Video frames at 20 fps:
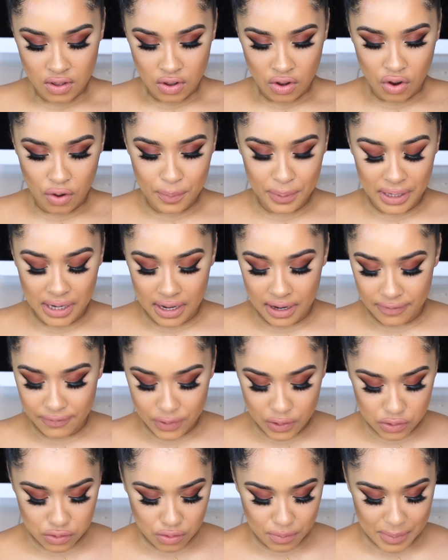oh my god, I
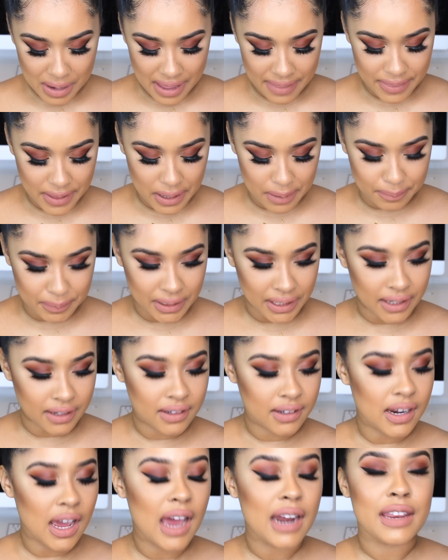feel so bad that I'm like
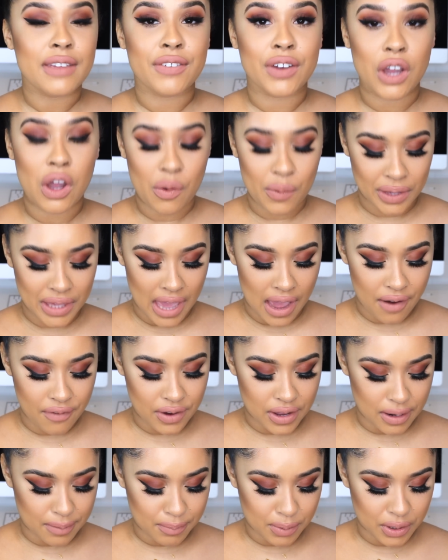not even going
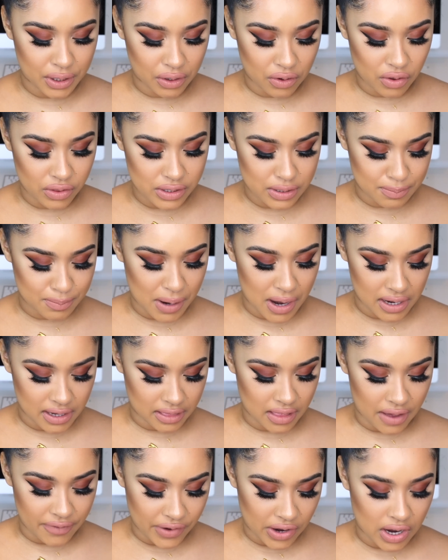out and I'm putting all this body
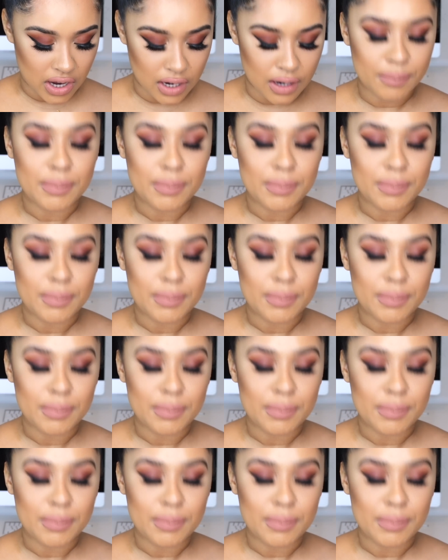lava on.